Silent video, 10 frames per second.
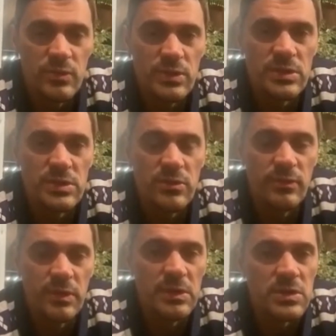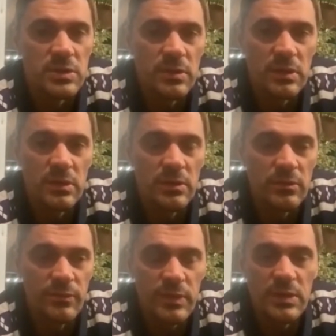which is your
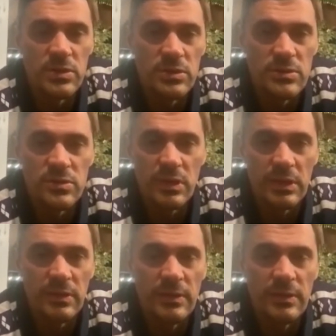finishing strike.